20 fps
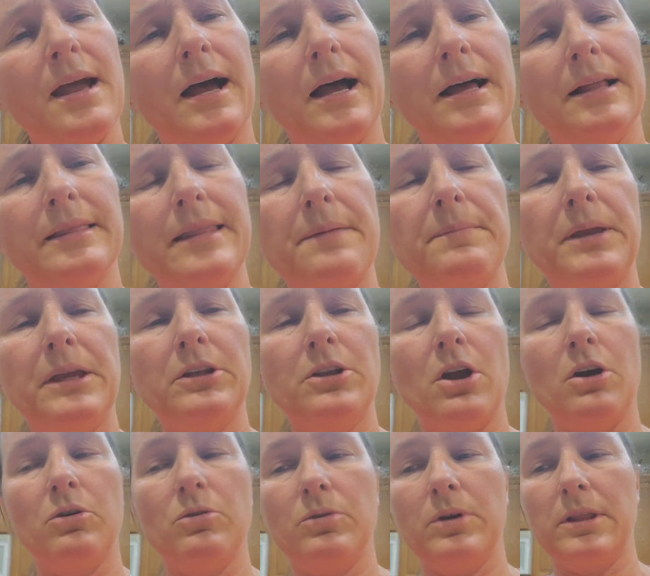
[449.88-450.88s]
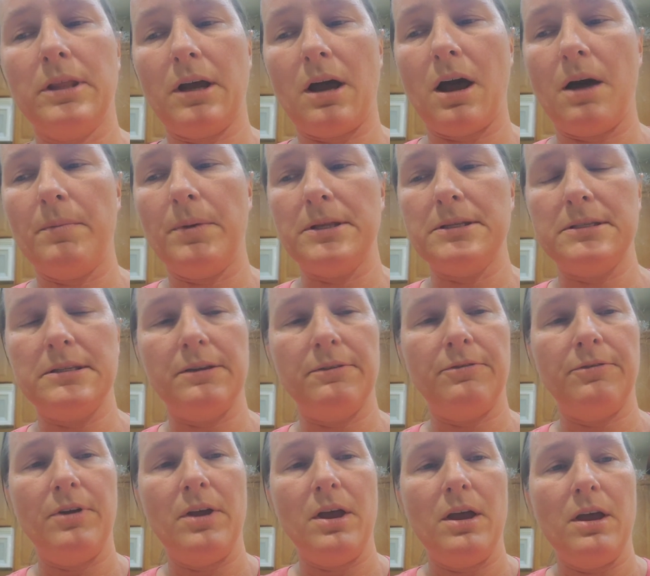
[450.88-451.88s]
uh, let me know in the comments if
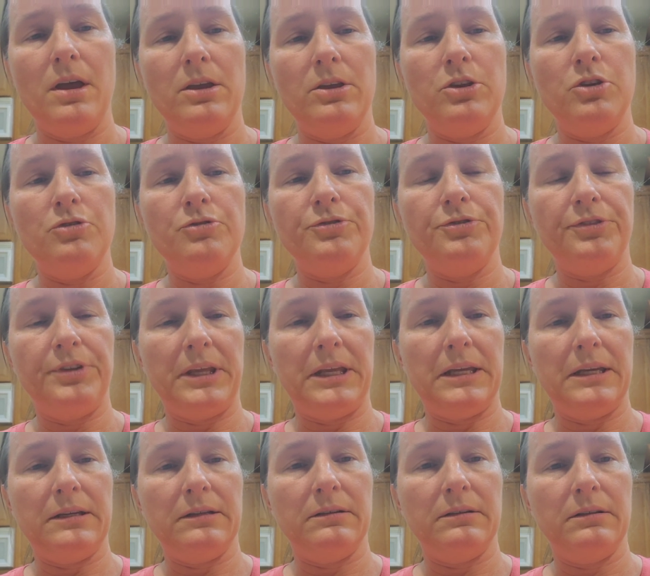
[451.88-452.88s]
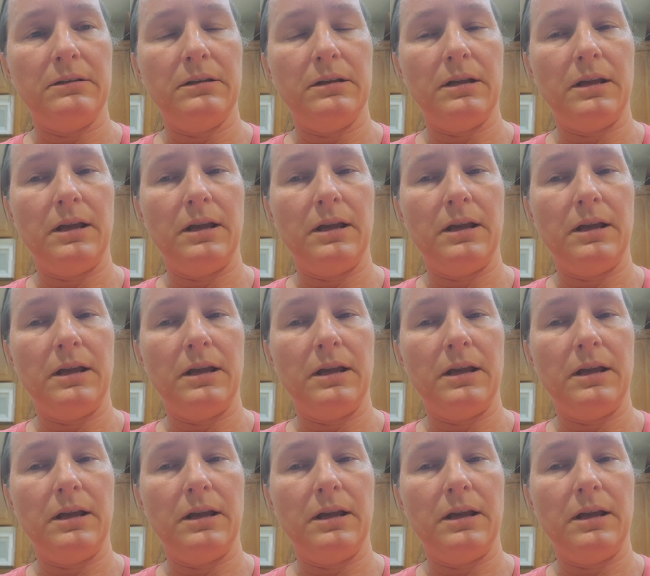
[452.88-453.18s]
you've seen